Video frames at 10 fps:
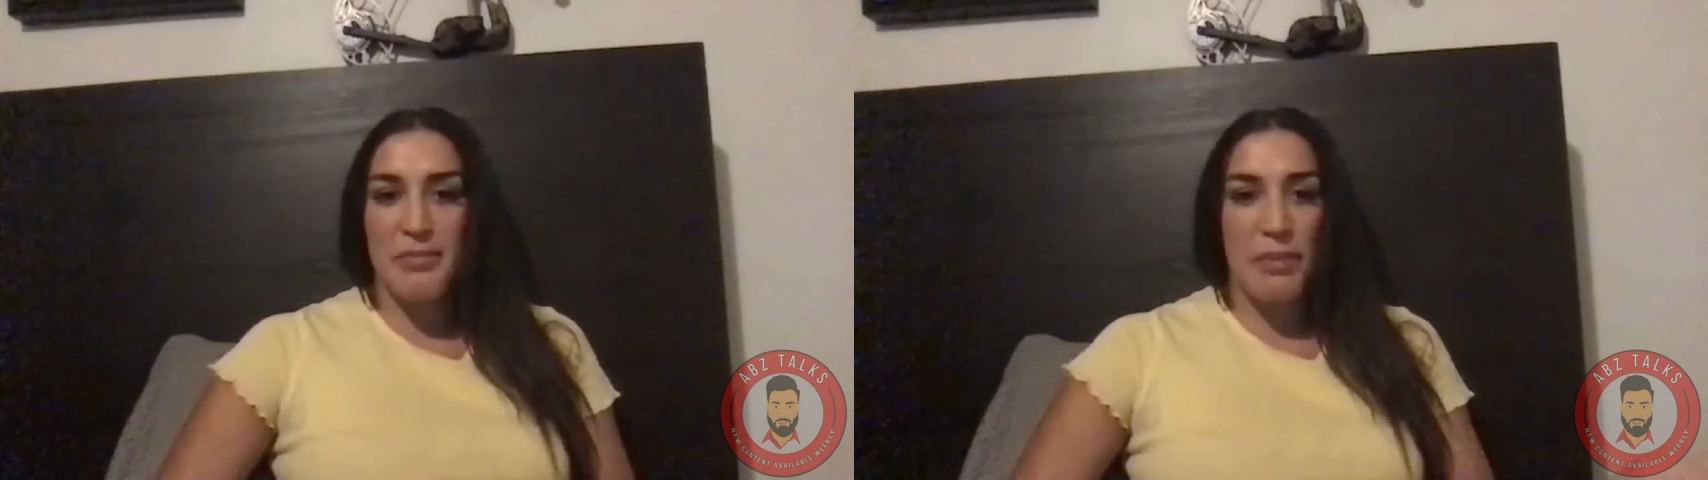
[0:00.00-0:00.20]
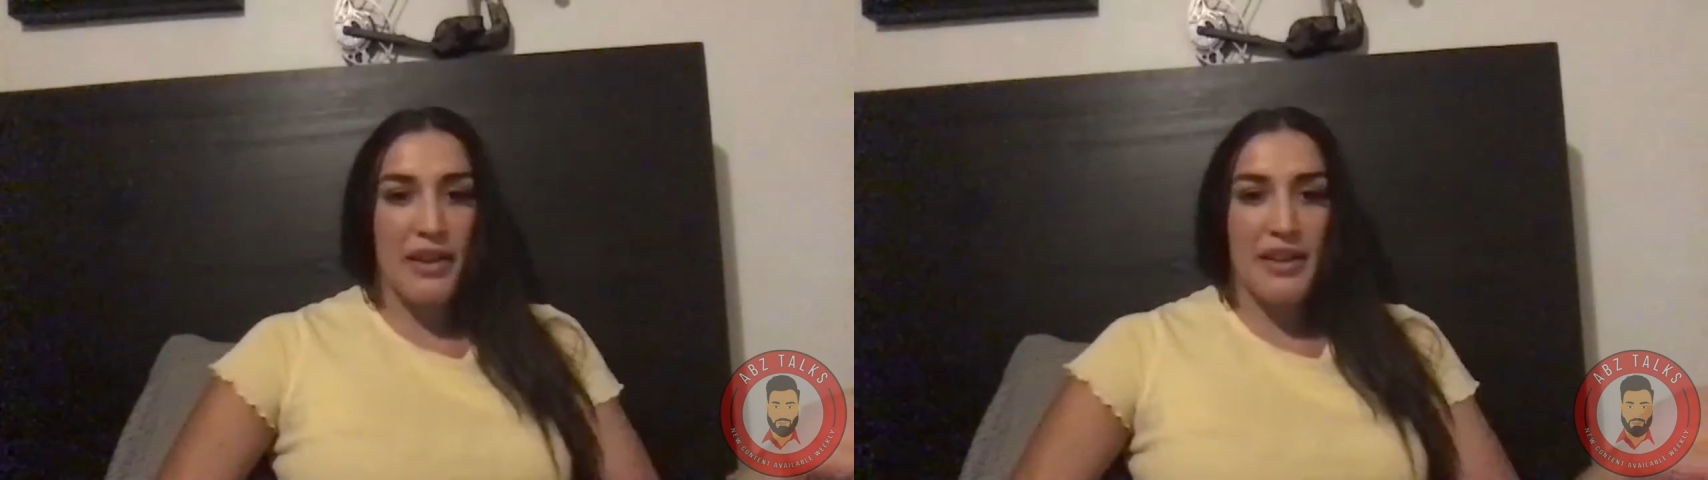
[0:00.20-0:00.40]

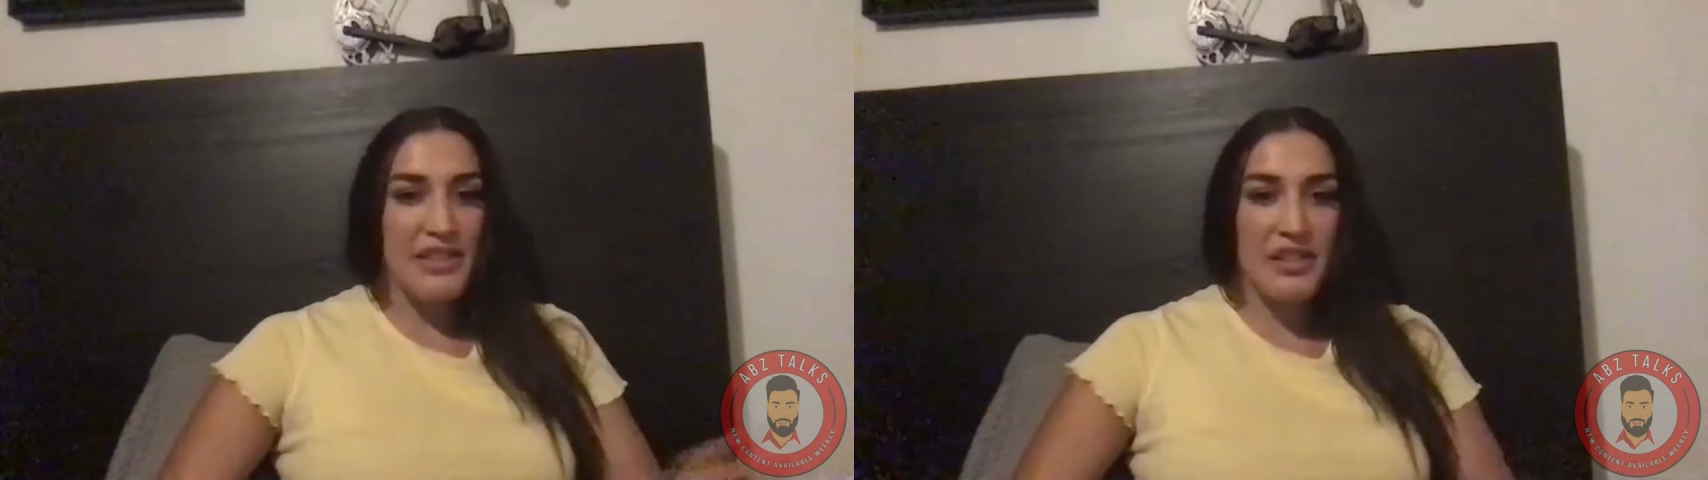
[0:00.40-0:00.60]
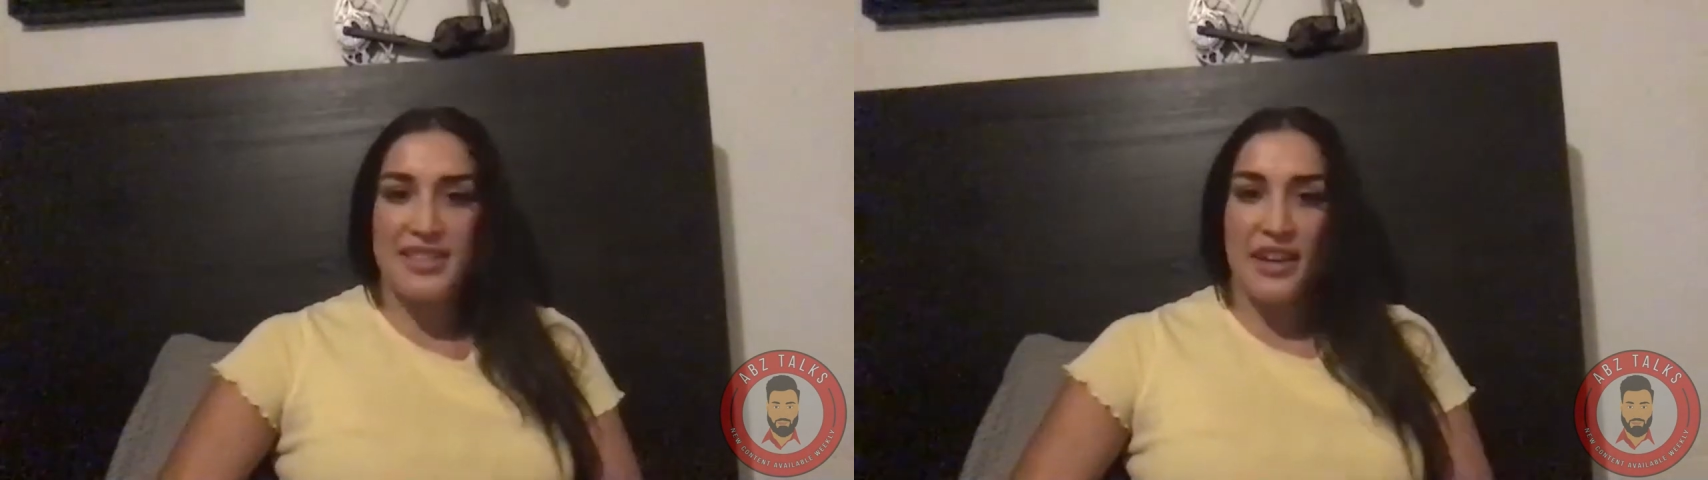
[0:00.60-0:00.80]
been
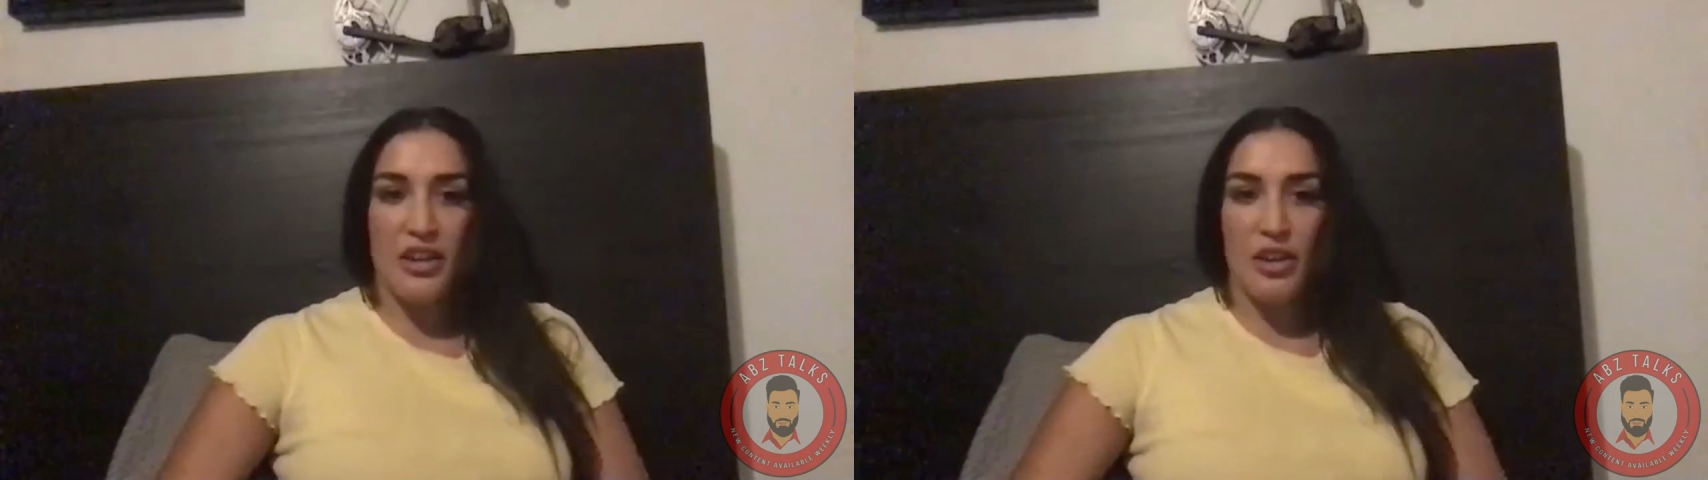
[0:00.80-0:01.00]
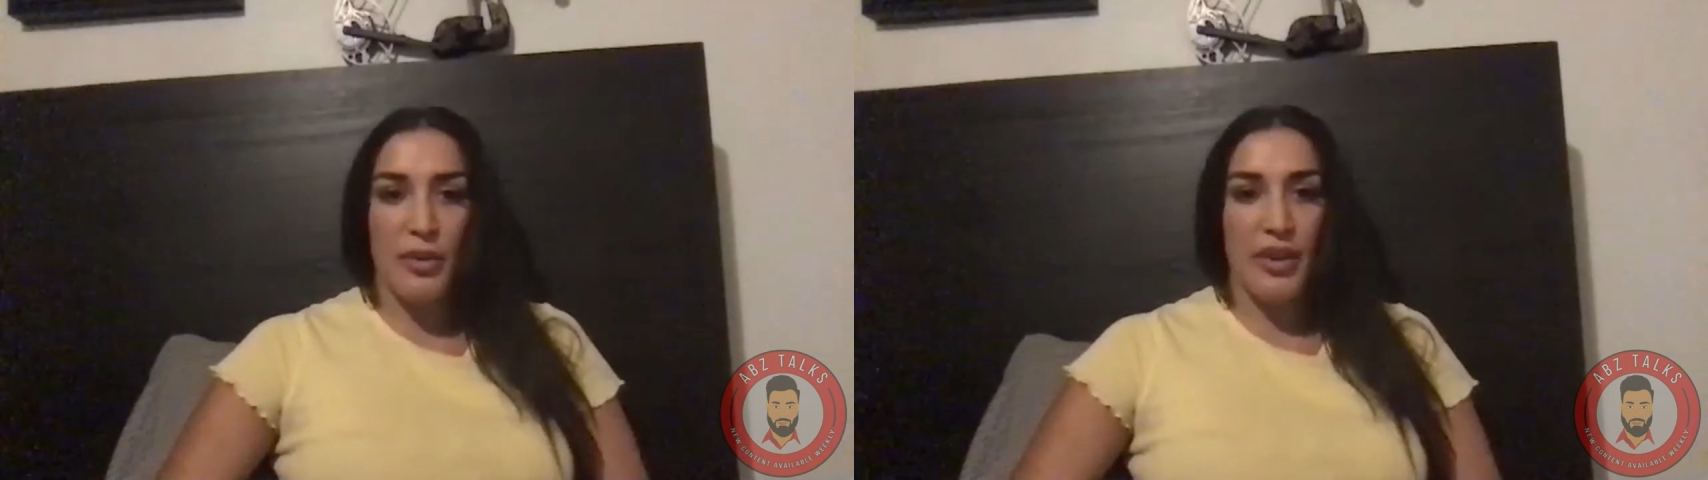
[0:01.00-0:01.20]
his
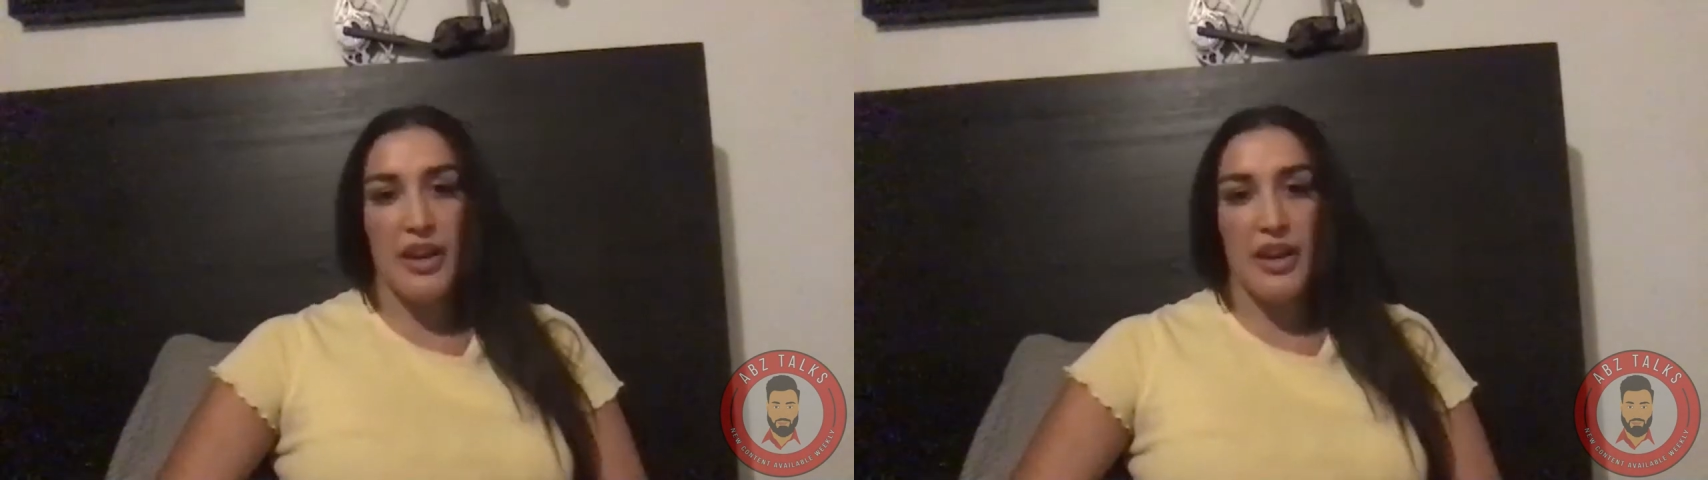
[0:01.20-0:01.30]
entire career,